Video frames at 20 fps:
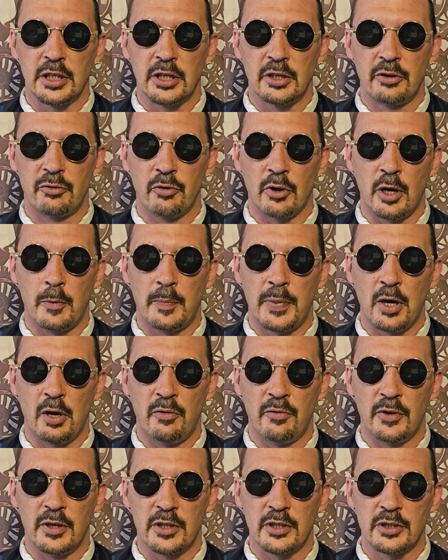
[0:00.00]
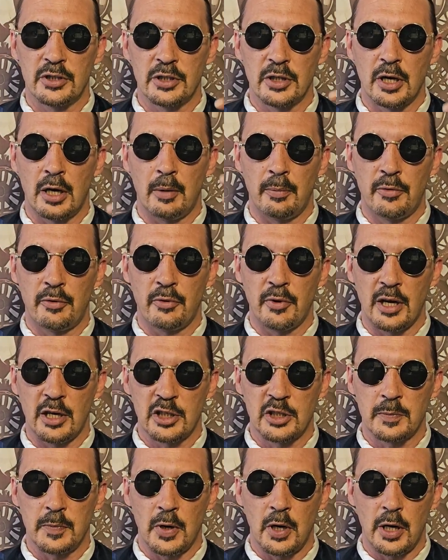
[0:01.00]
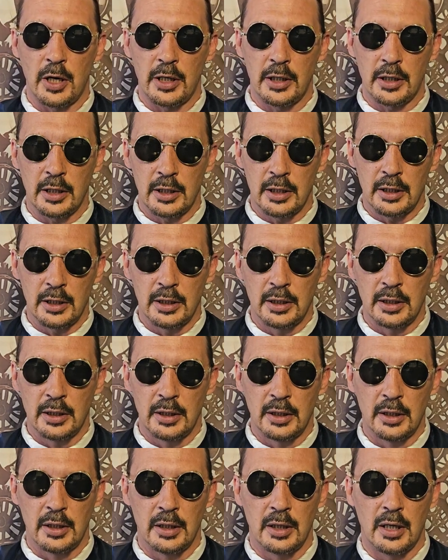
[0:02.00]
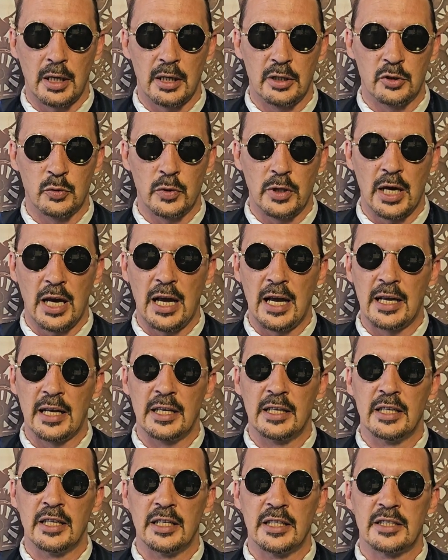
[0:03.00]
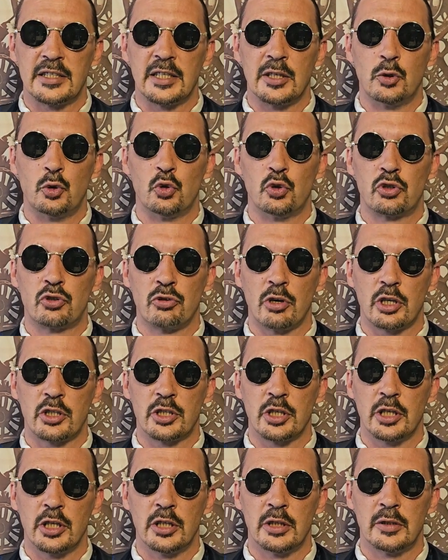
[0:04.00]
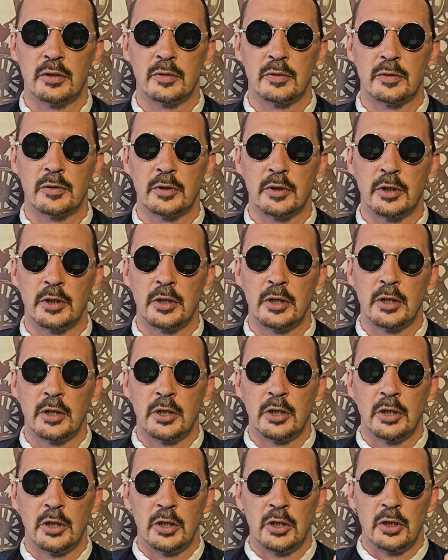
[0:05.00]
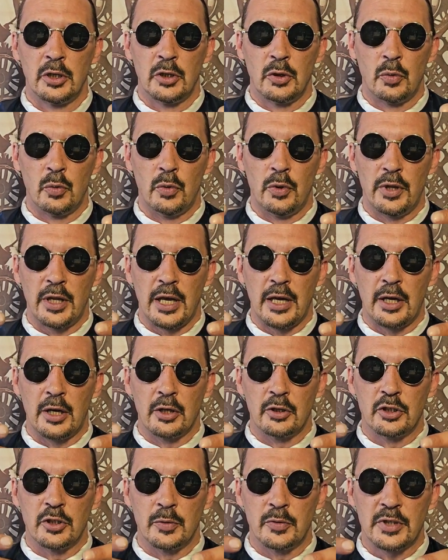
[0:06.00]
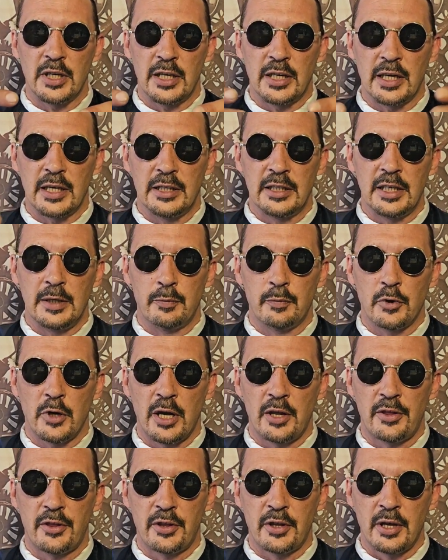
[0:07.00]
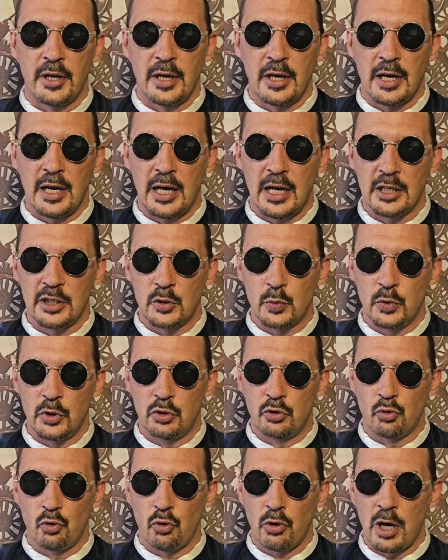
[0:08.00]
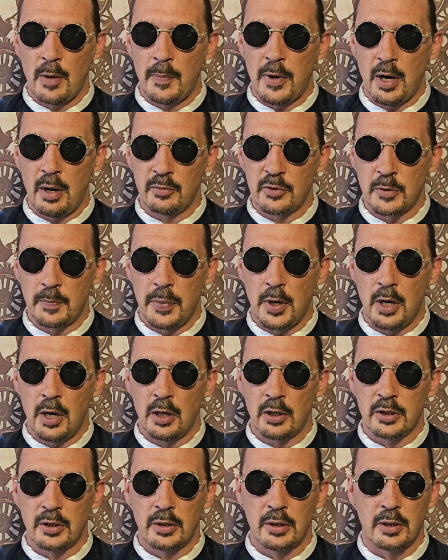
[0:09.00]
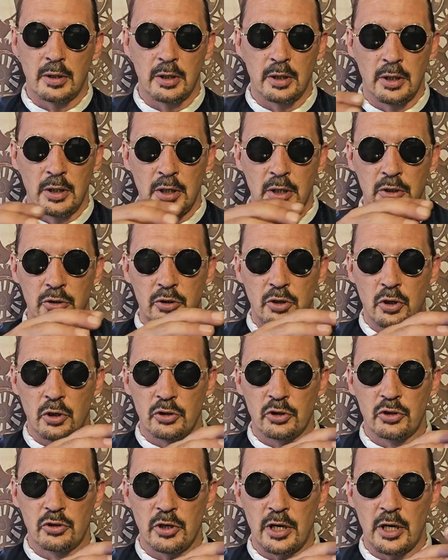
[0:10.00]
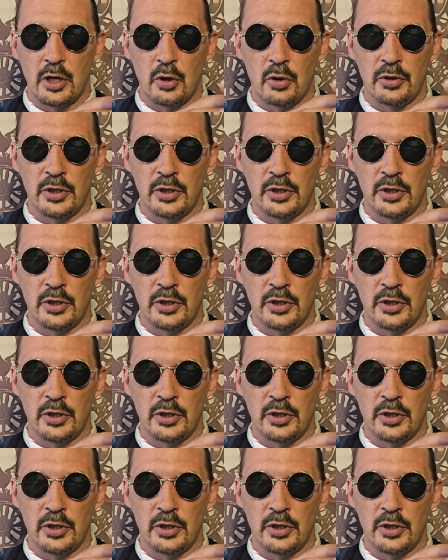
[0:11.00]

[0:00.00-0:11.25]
through our pelvis, up through our spine, as we hang in a single structure. We're then going to take a deep breath as we draw our palms apart, concentrating on